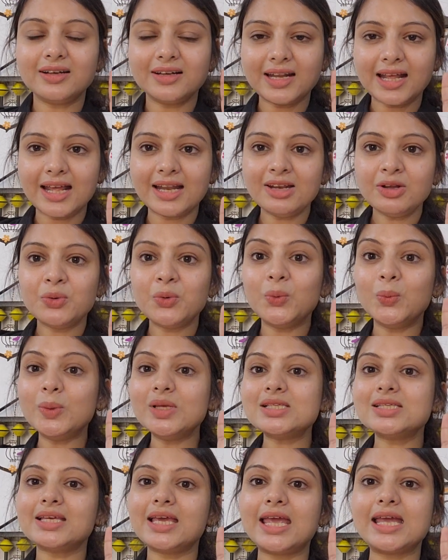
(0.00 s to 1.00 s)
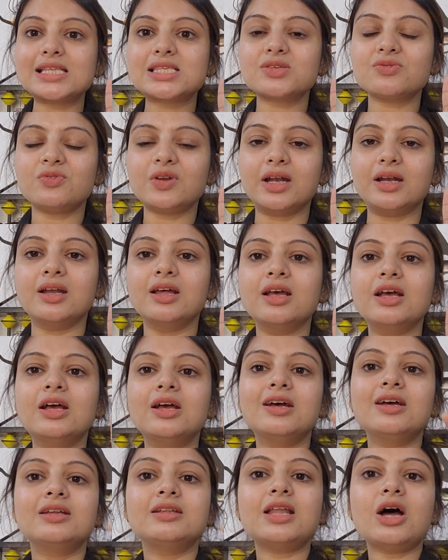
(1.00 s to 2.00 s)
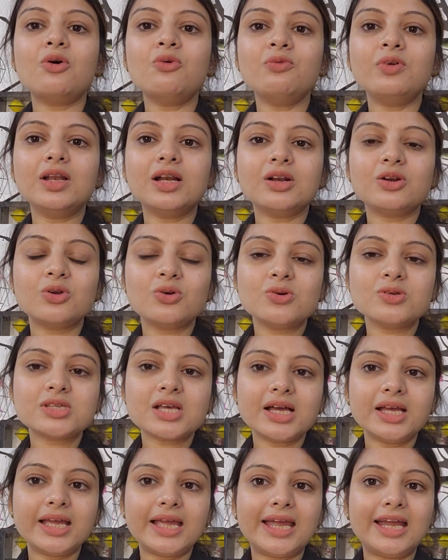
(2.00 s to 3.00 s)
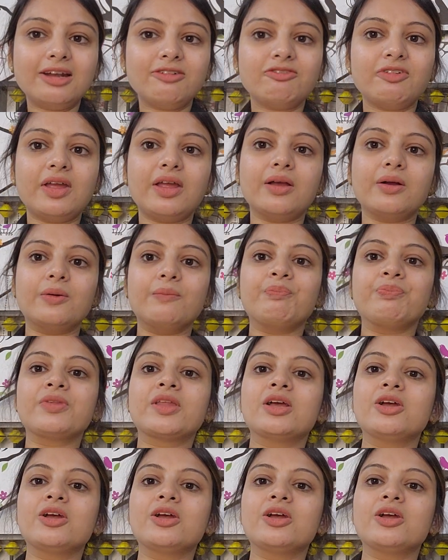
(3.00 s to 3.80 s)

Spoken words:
10 who is 8's friend. Now we'll close our 8 finger.